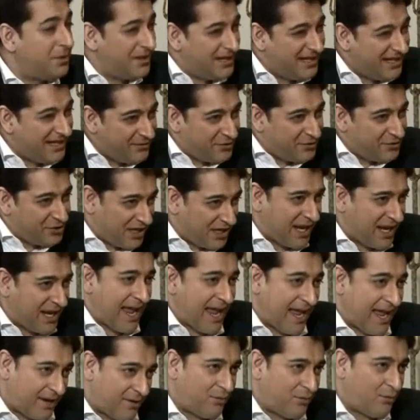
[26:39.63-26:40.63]
Do you believe she
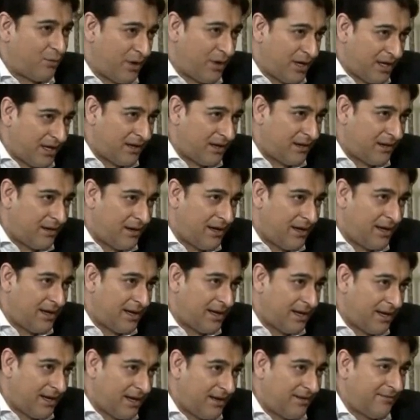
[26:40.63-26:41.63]
can win,
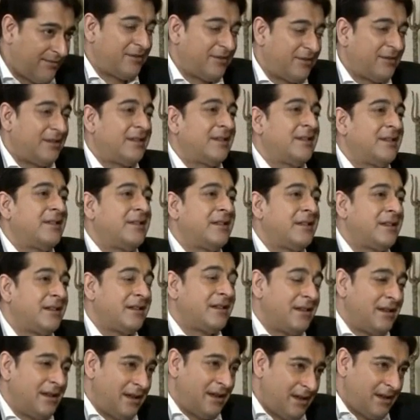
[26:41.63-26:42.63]
given
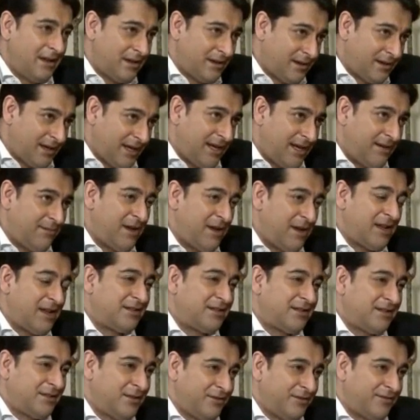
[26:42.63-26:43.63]
the
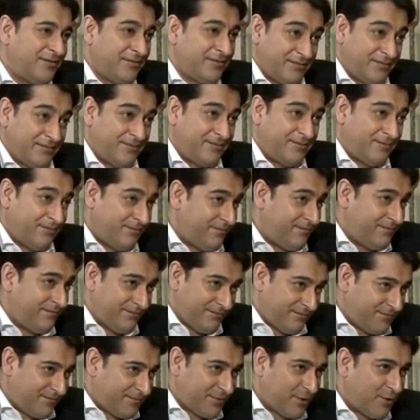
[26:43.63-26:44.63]
emails you've
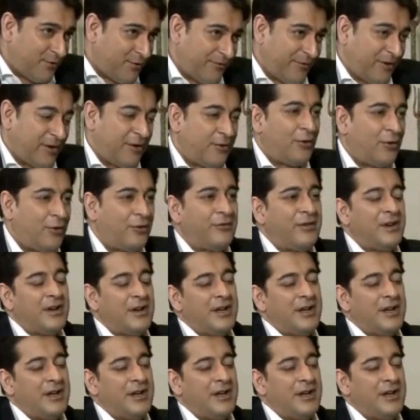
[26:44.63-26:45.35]
so far